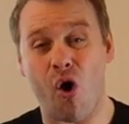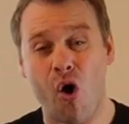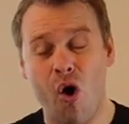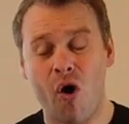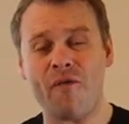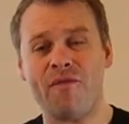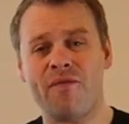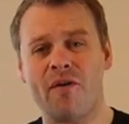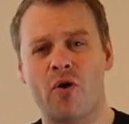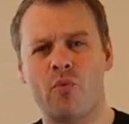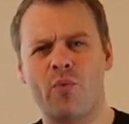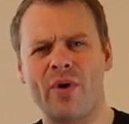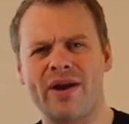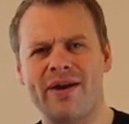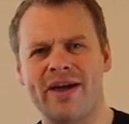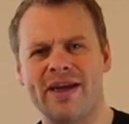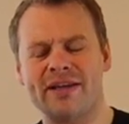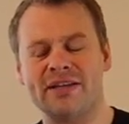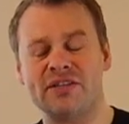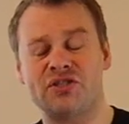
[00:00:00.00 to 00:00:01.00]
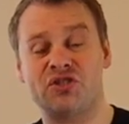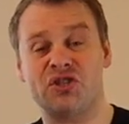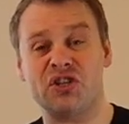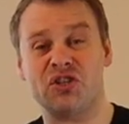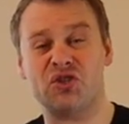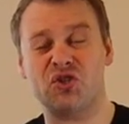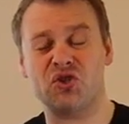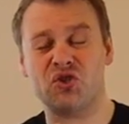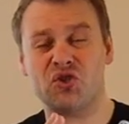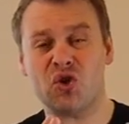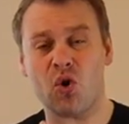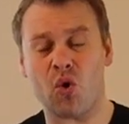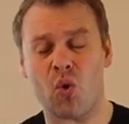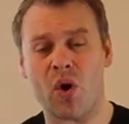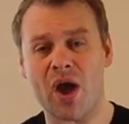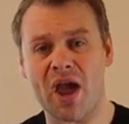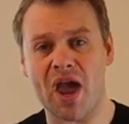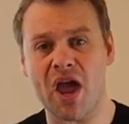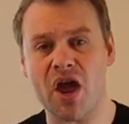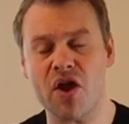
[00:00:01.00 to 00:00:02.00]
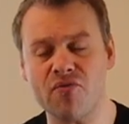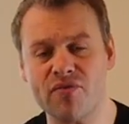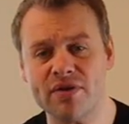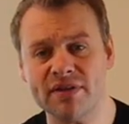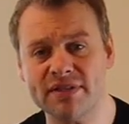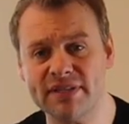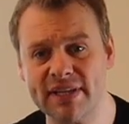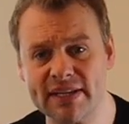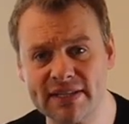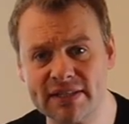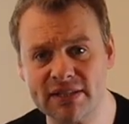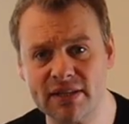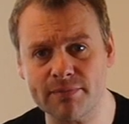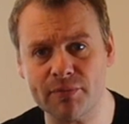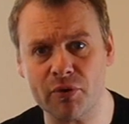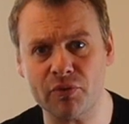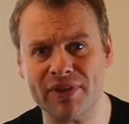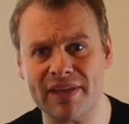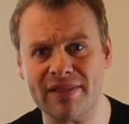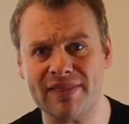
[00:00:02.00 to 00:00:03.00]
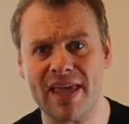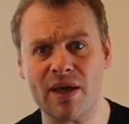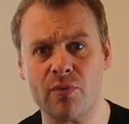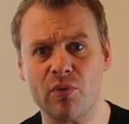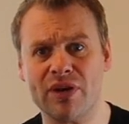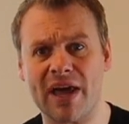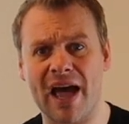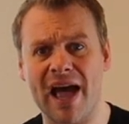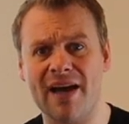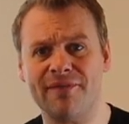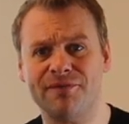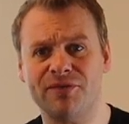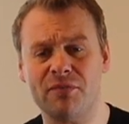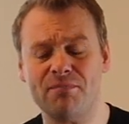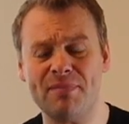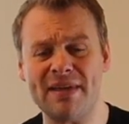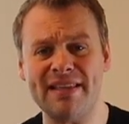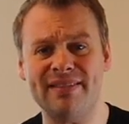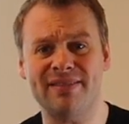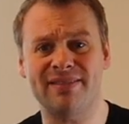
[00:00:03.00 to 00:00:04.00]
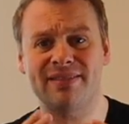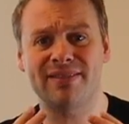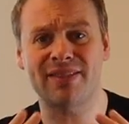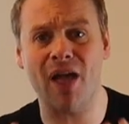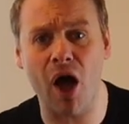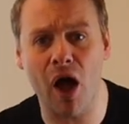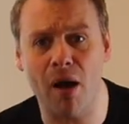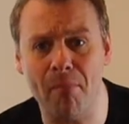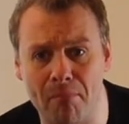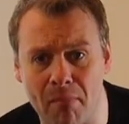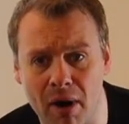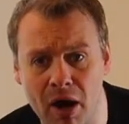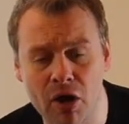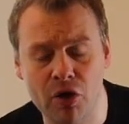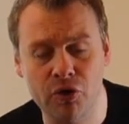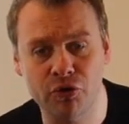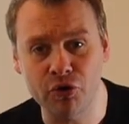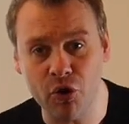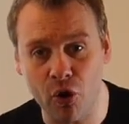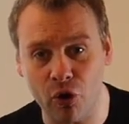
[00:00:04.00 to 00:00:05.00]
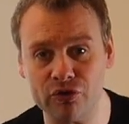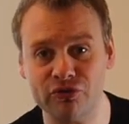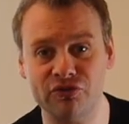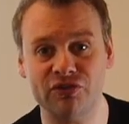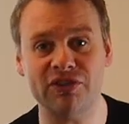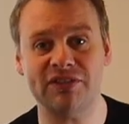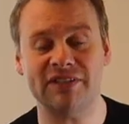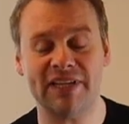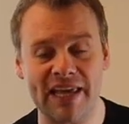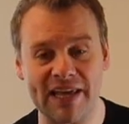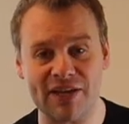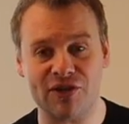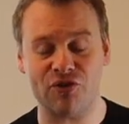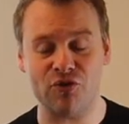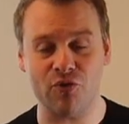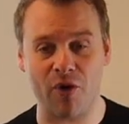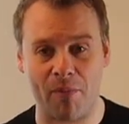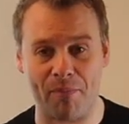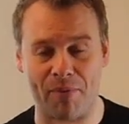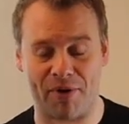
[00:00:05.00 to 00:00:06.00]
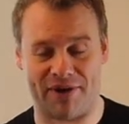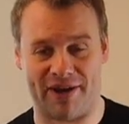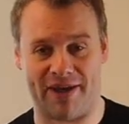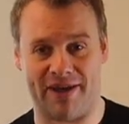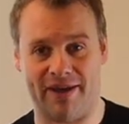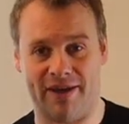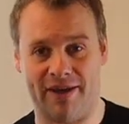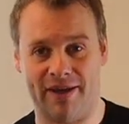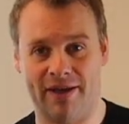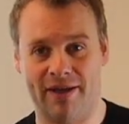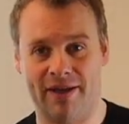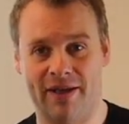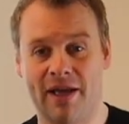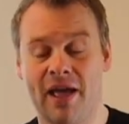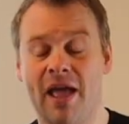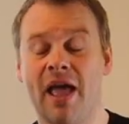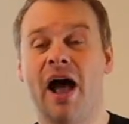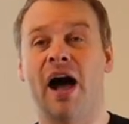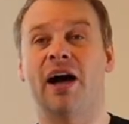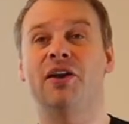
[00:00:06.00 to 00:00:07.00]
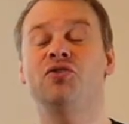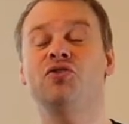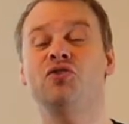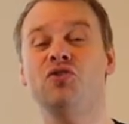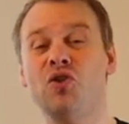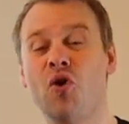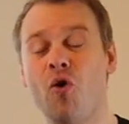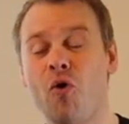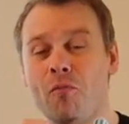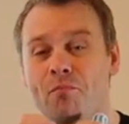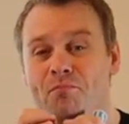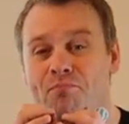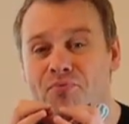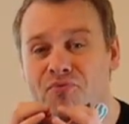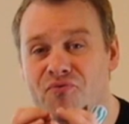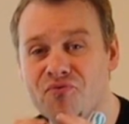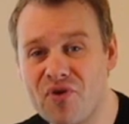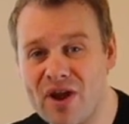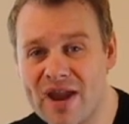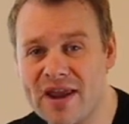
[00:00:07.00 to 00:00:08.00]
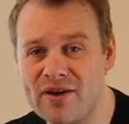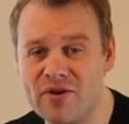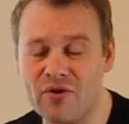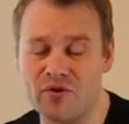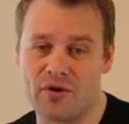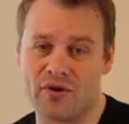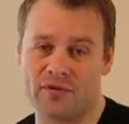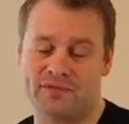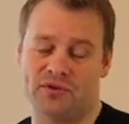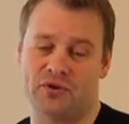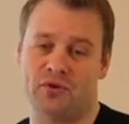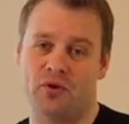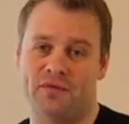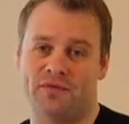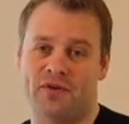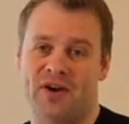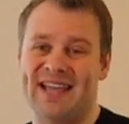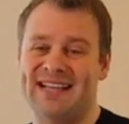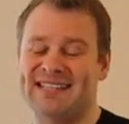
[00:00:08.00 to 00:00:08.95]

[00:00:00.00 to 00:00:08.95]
An offer where it's just so irresistible that they would have to be dumb not to take you up on it. A no brainer of an